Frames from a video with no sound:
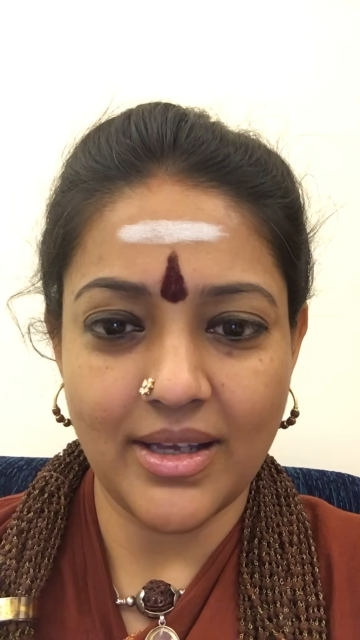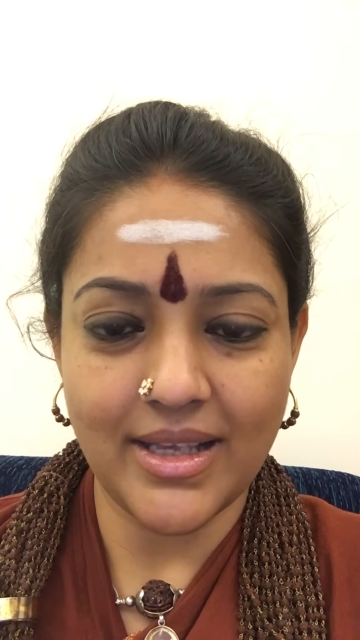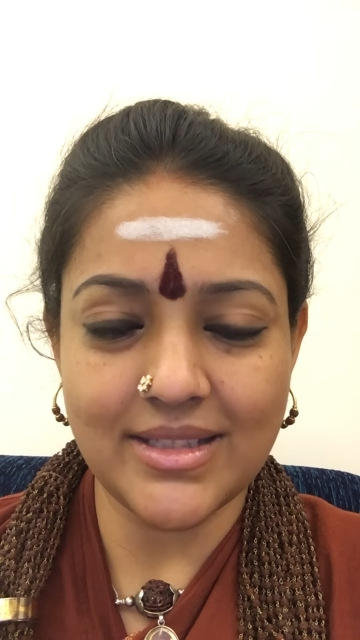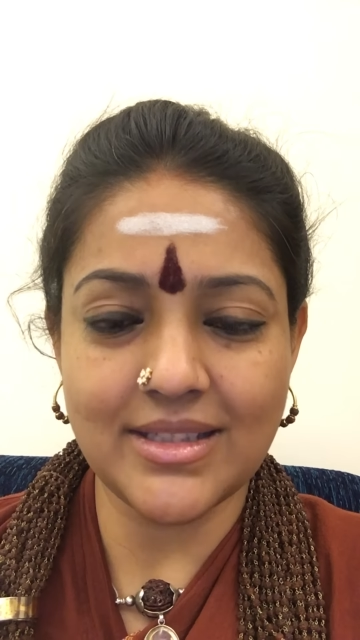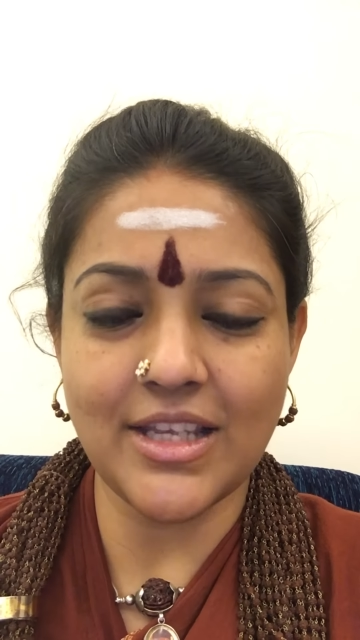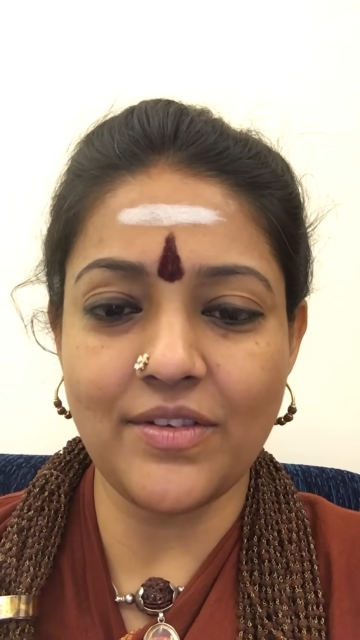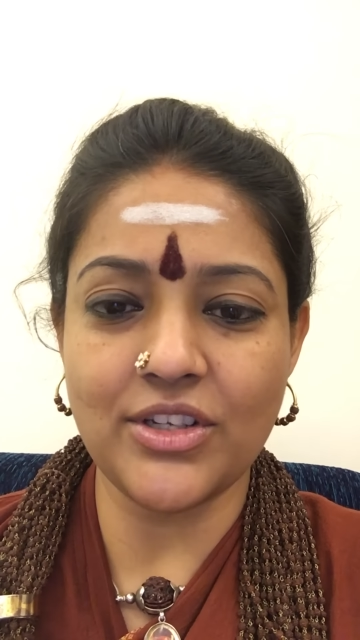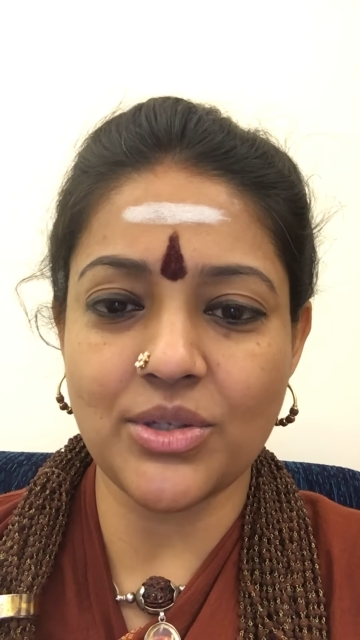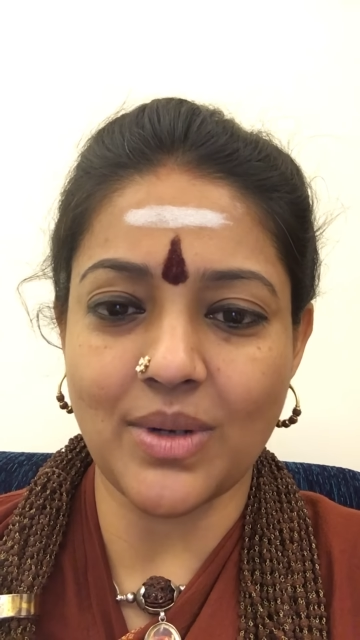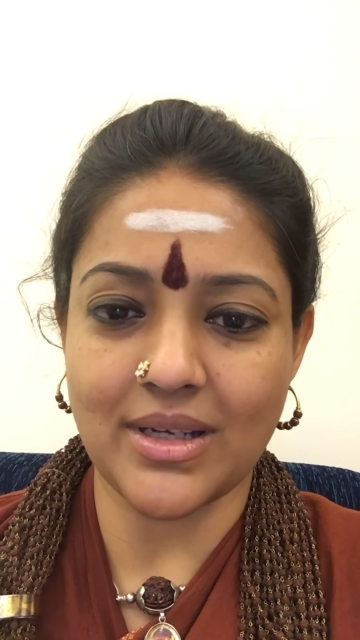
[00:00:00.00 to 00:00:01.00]
is given
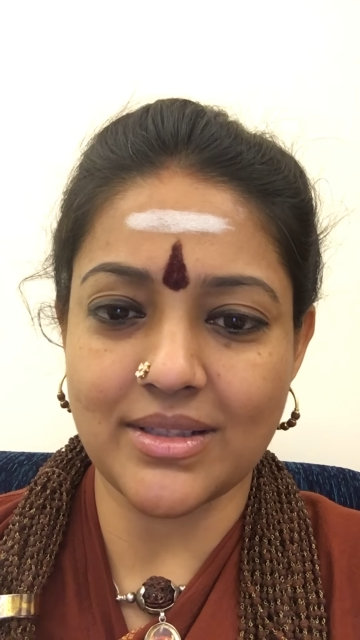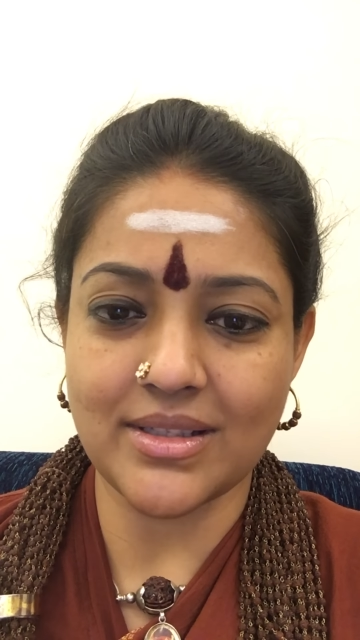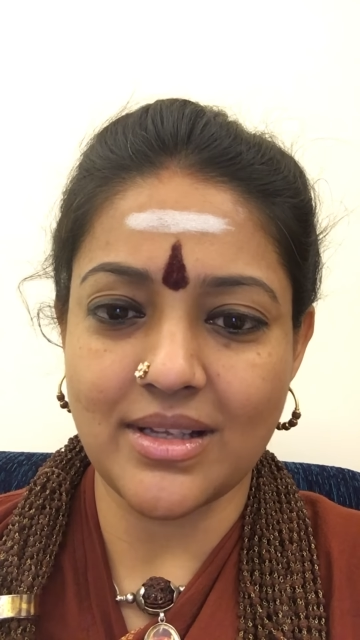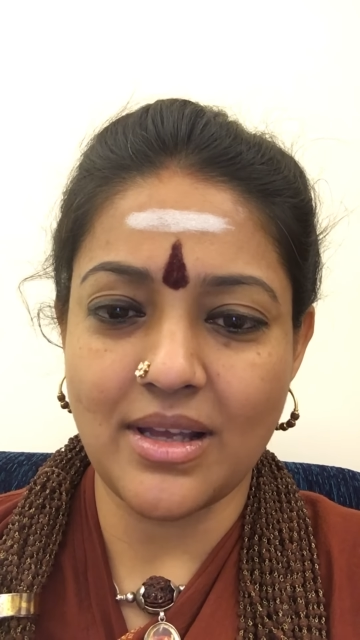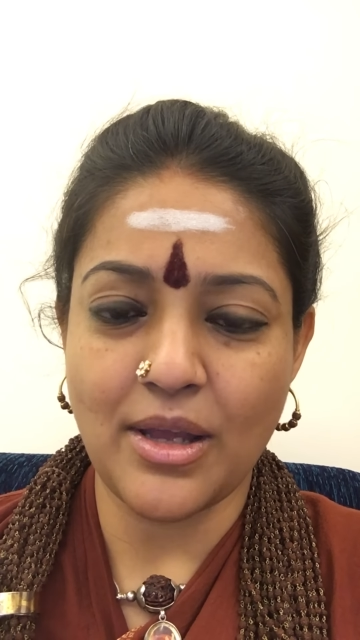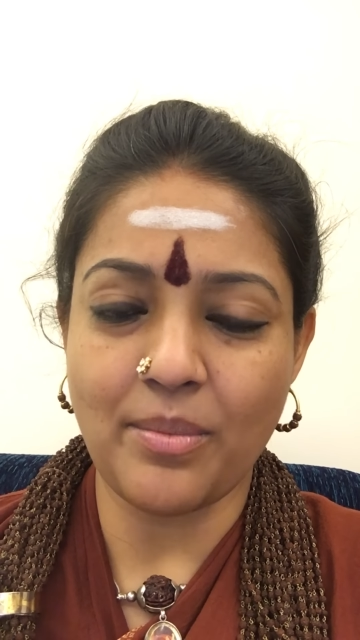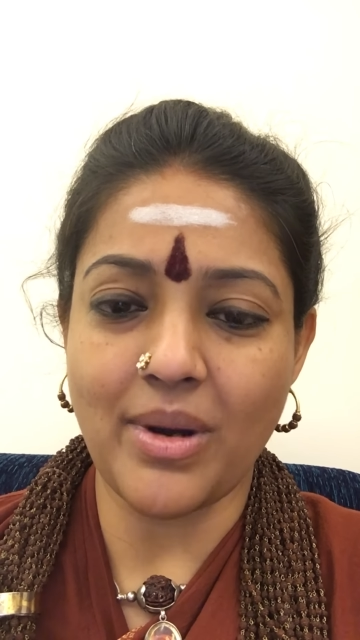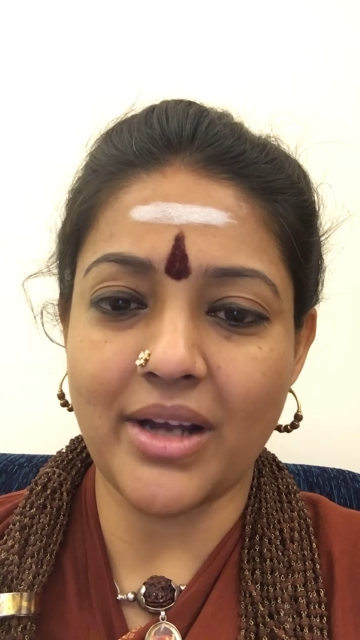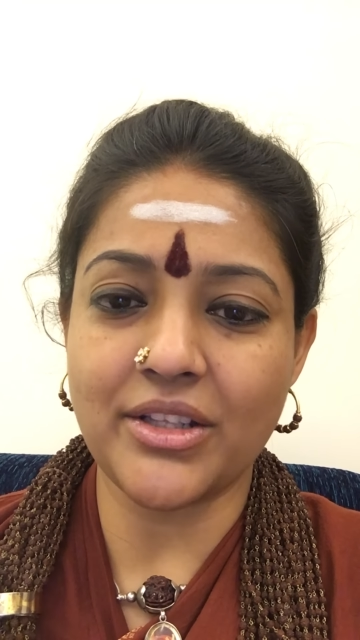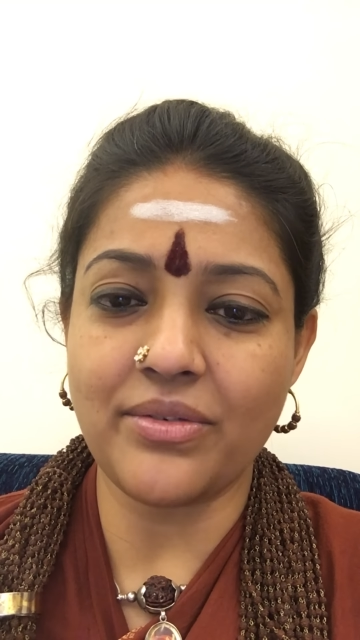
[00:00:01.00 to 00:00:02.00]
to us
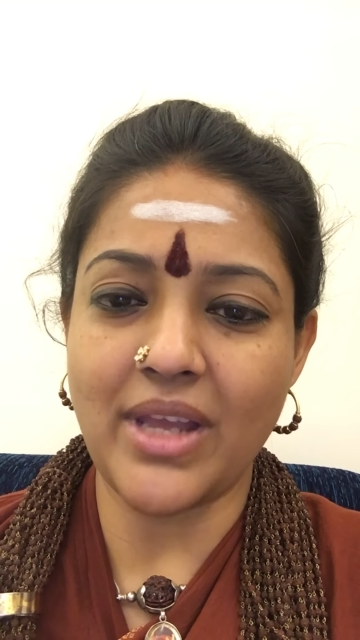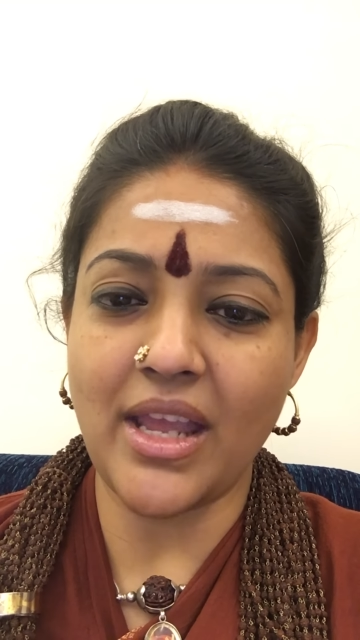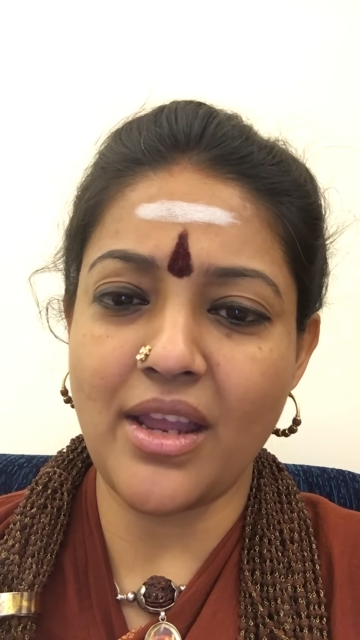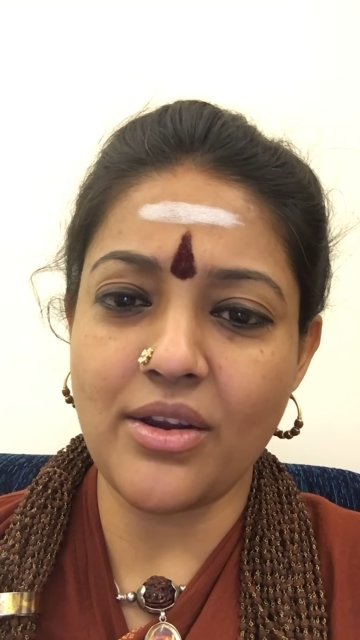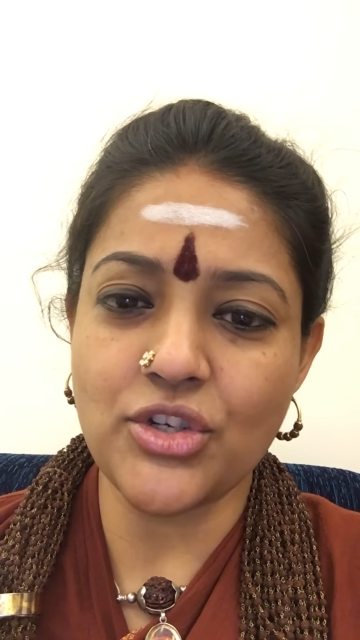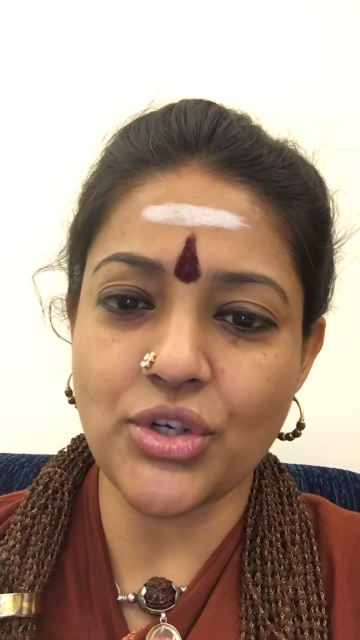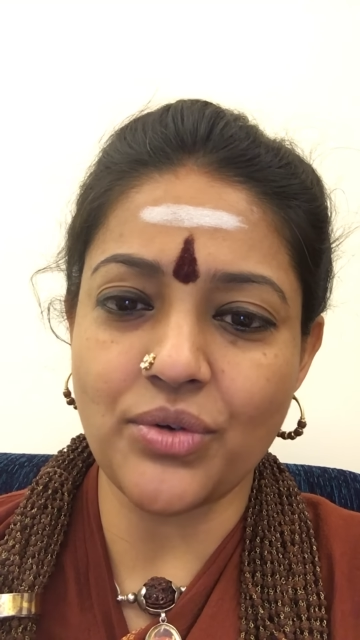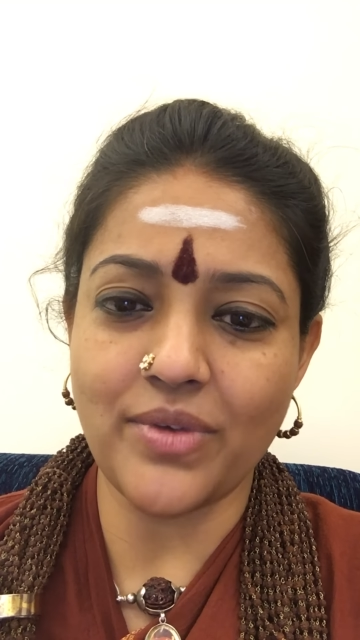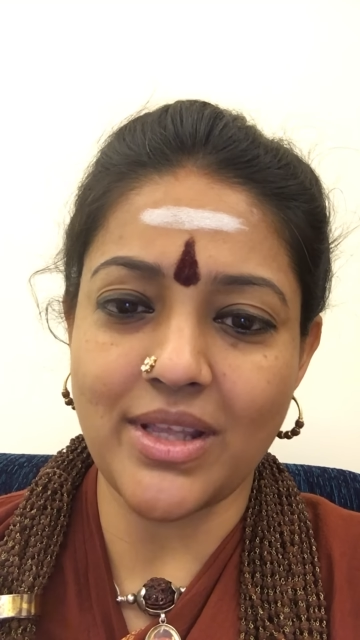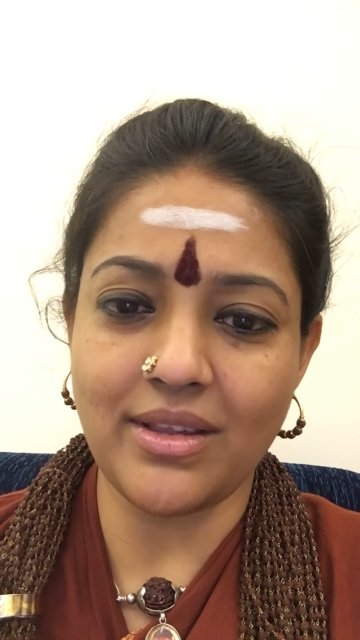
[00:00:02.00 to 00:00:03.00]
by the ancient
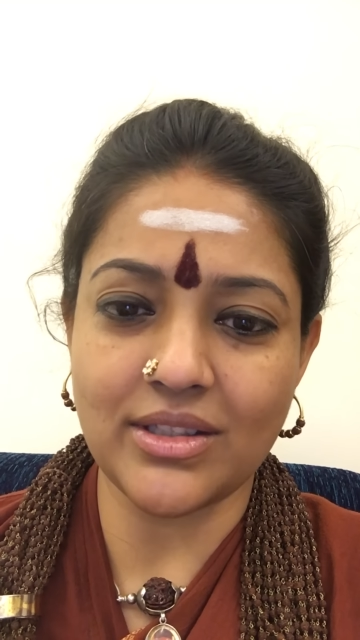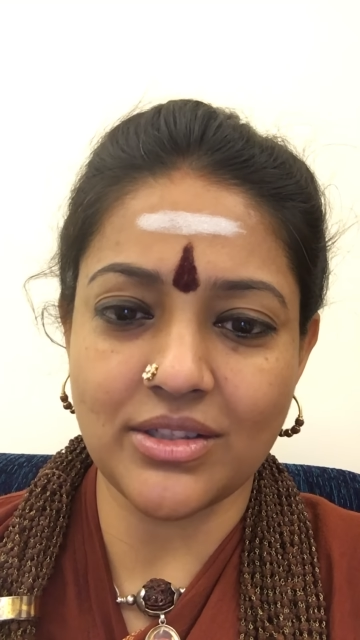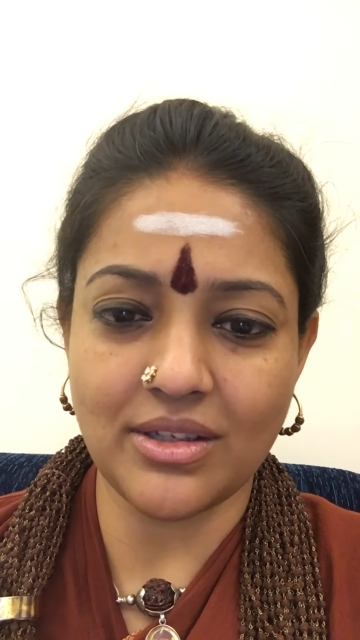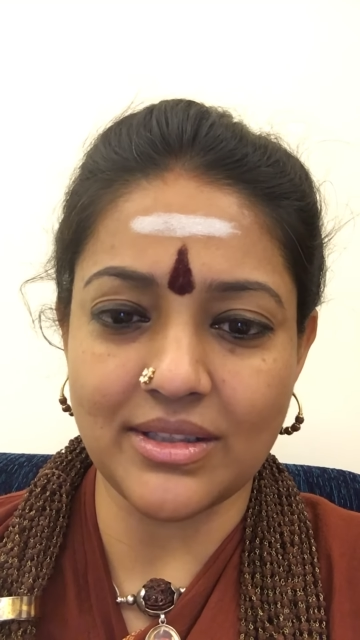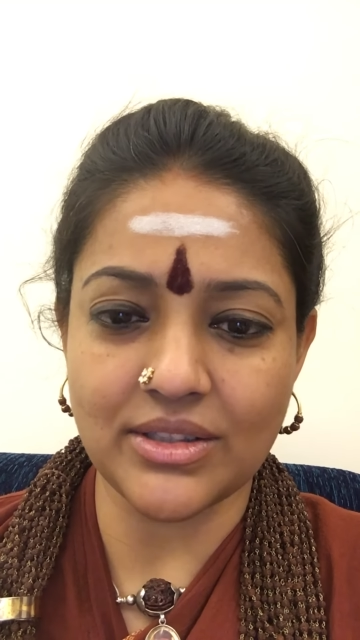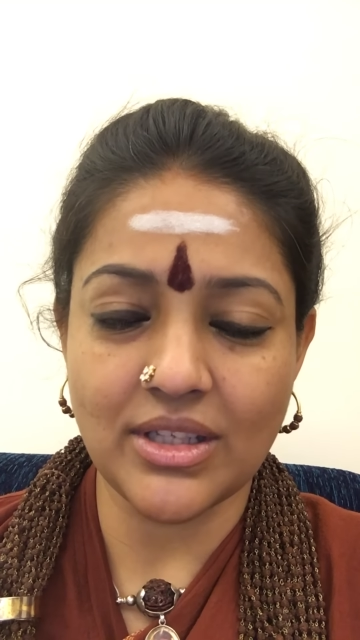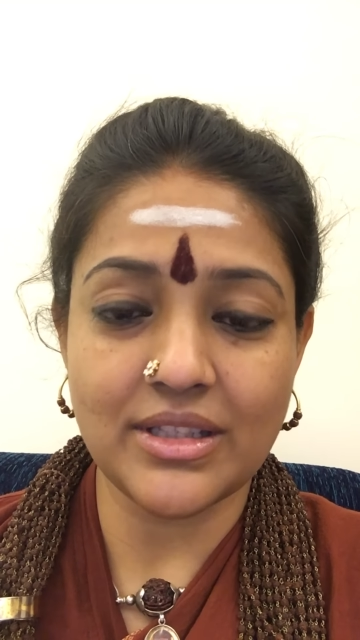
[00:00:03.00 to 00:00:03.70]
Vedic seers,